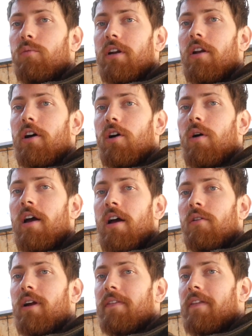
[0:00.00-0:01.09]
window
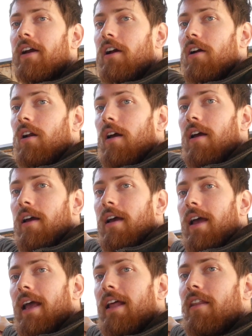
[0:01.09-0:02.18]
right there.
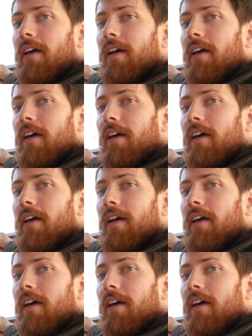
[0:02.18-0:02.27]
And